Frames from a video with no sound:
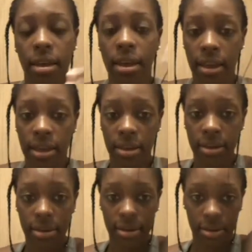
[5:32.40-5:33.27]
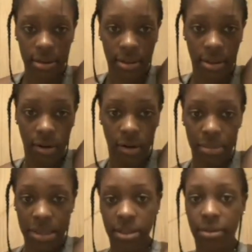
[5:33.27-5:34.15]
and
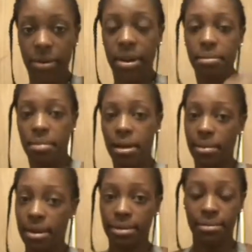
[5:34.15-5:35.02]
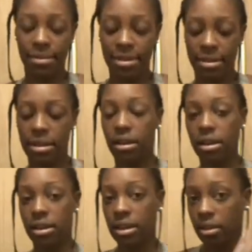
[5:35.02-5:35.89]
long piece of thread. Probably I'm not
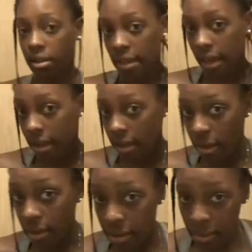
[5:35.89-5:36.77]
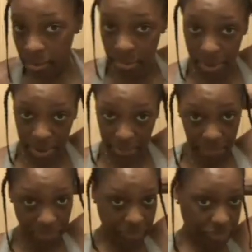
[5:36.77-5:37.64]
gonna need all that, but
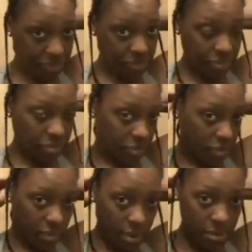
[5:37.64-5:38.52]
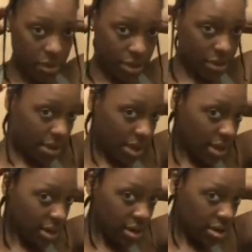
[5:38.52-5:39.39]
I'm gonna go
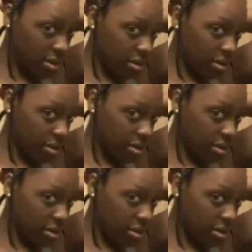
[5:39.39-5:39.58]
ahead and